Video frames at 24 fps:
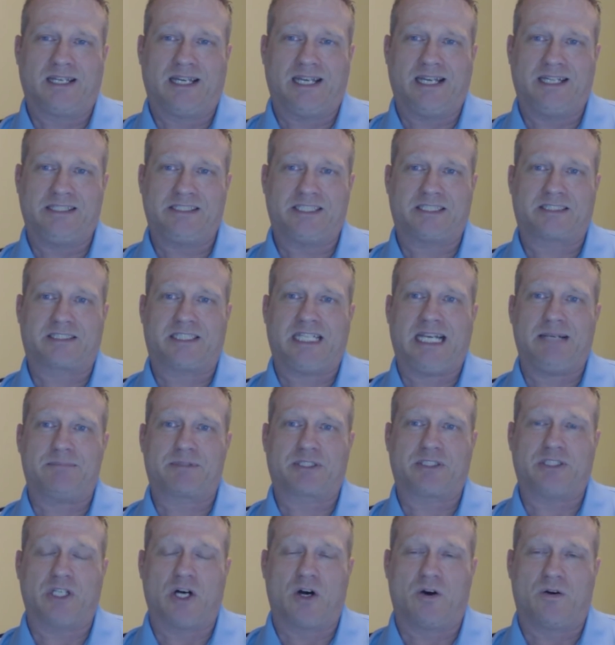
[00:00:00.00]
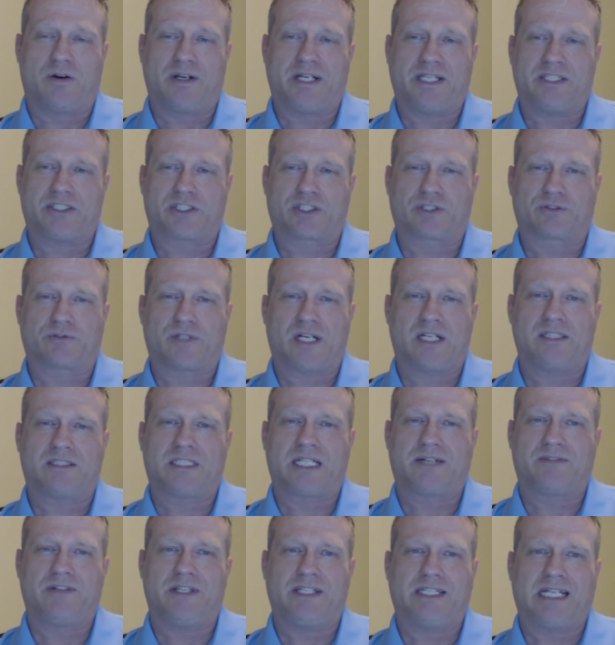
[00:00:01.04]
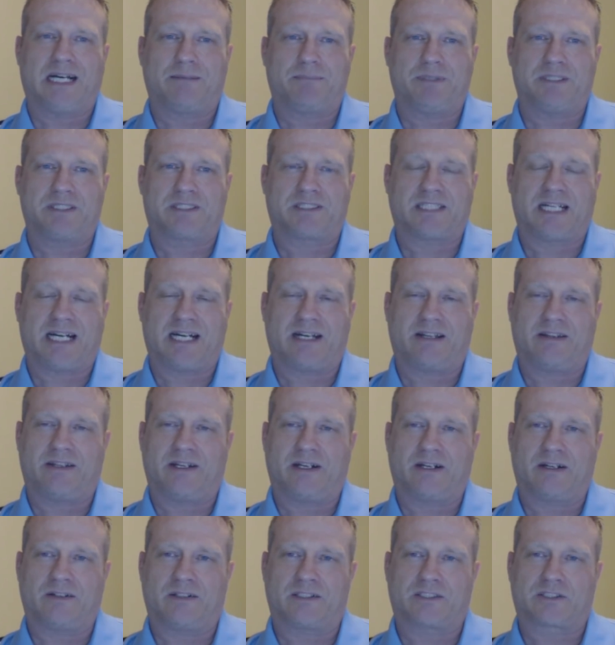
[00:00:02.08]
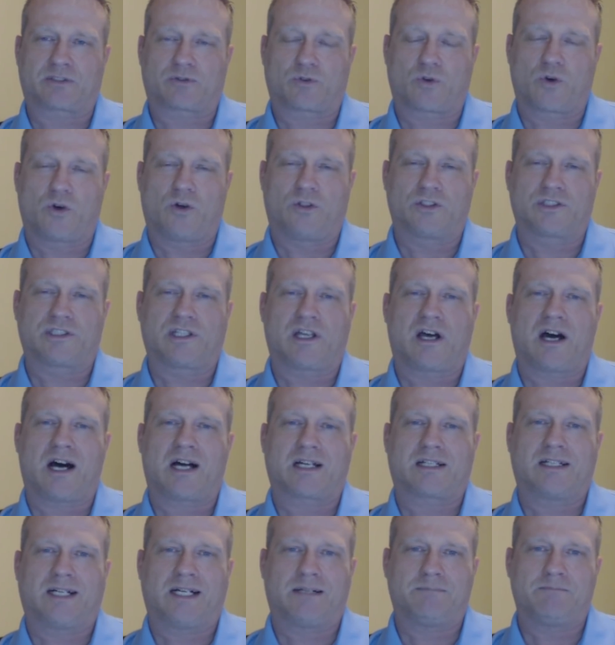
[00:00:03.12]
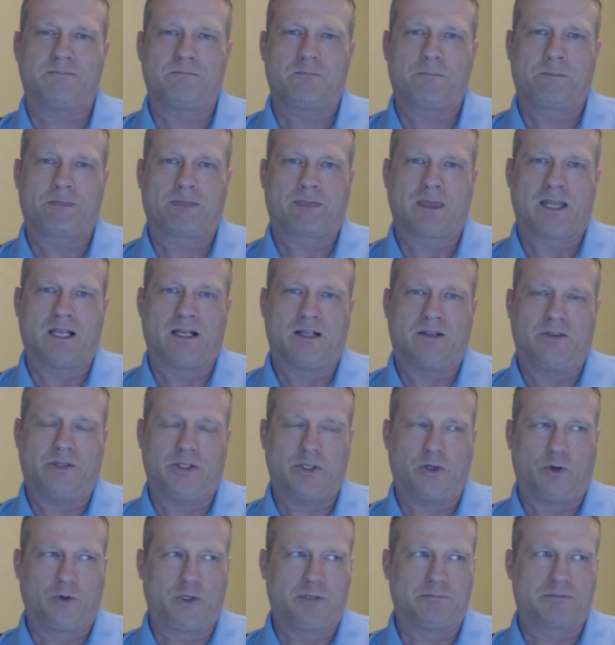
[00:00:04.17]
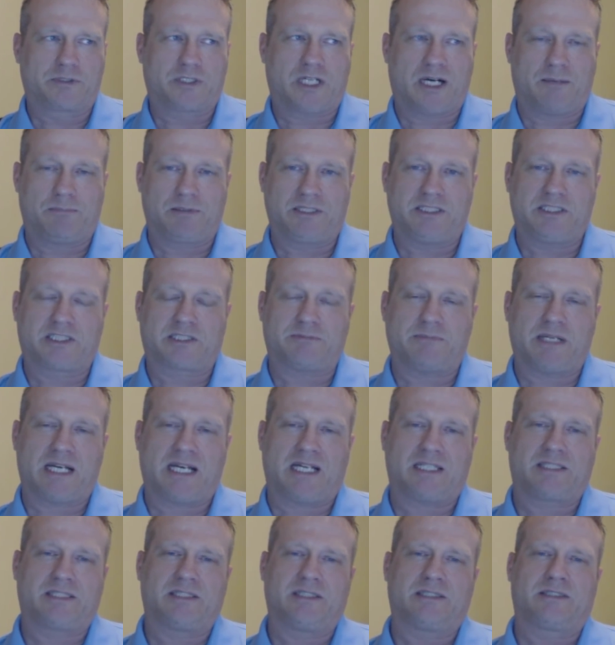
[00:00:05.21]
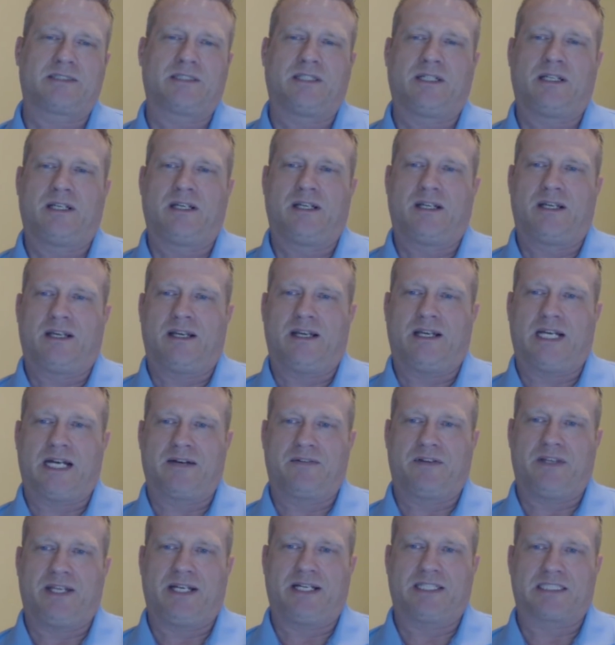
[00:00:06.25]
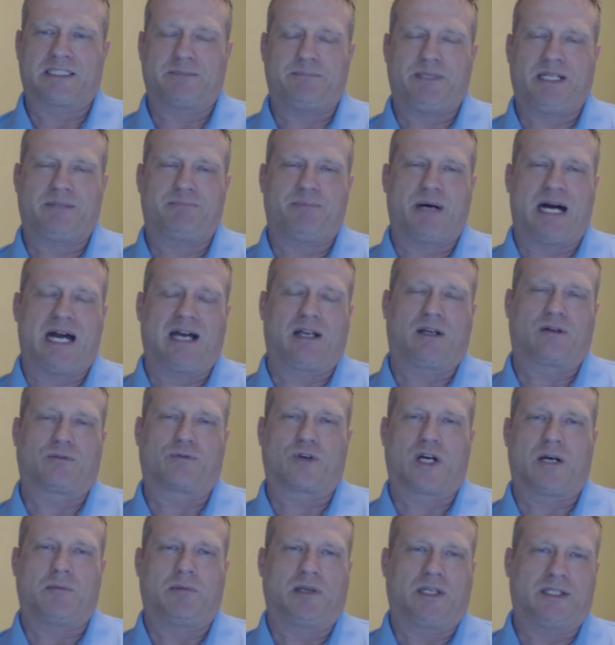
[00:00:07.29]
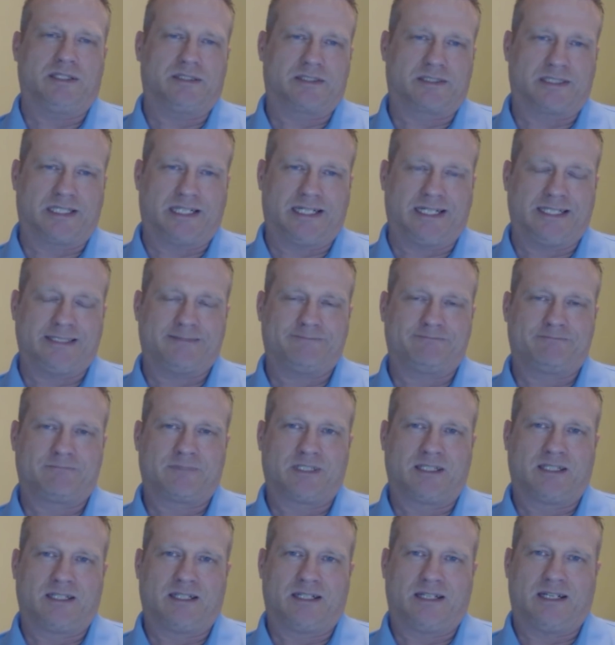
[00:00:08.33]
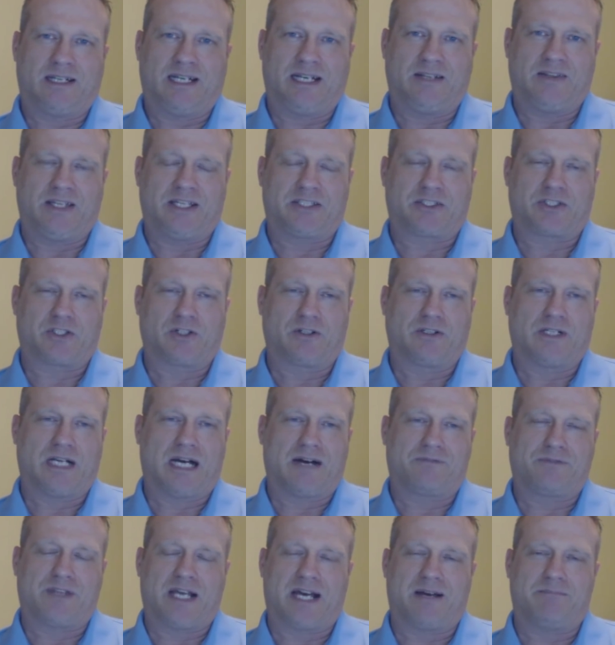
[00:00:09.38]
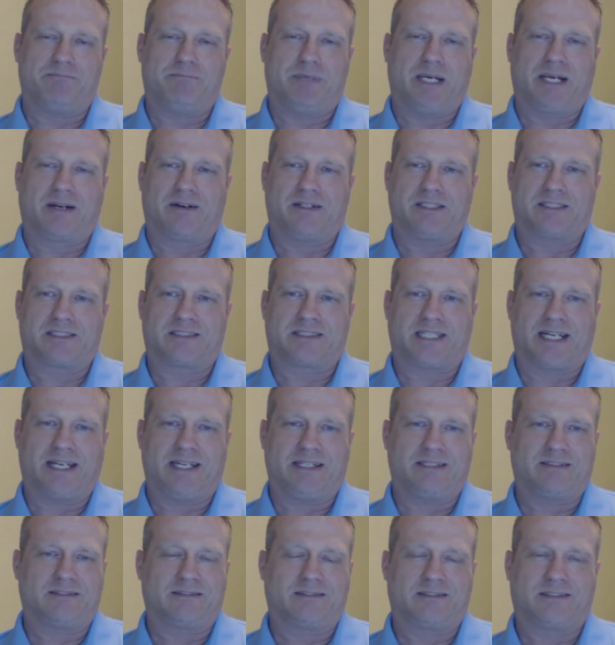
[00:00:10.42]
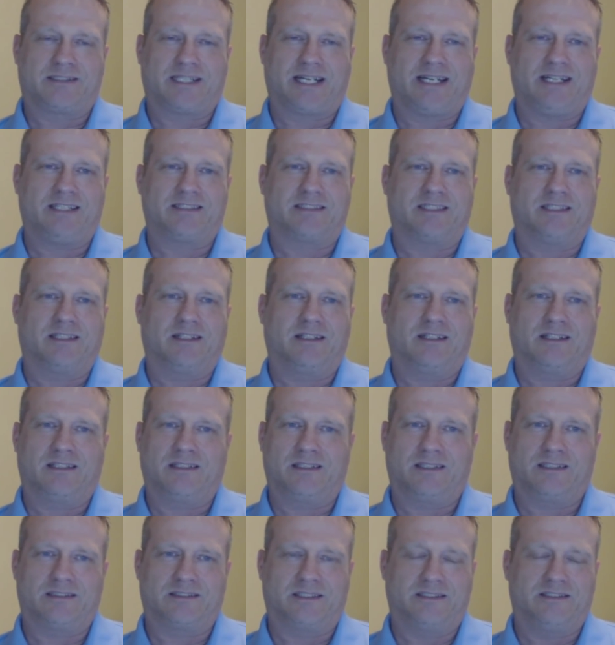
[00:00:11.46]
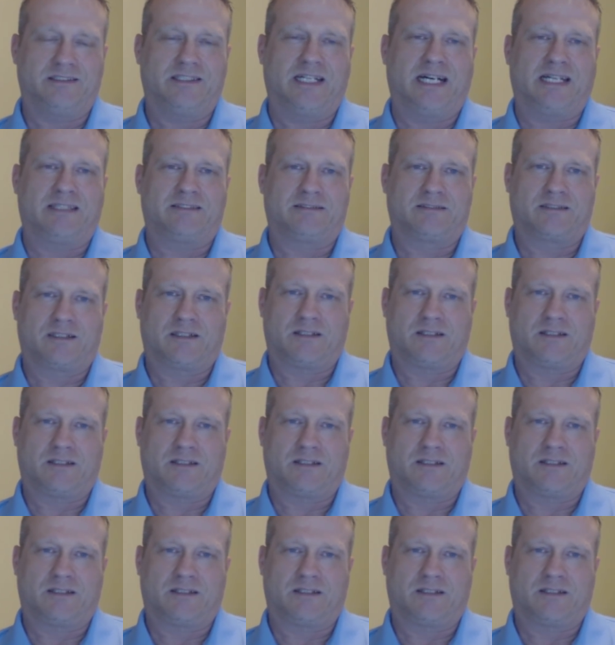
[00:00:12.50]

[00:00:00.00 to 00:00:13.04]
And it just keeps going and shreds everything up inside of there. The scrolls lock up, the Oldham coupling smashes, and everything is a big pile of rubble inside. And sure enough, that bearing's tight as a nut.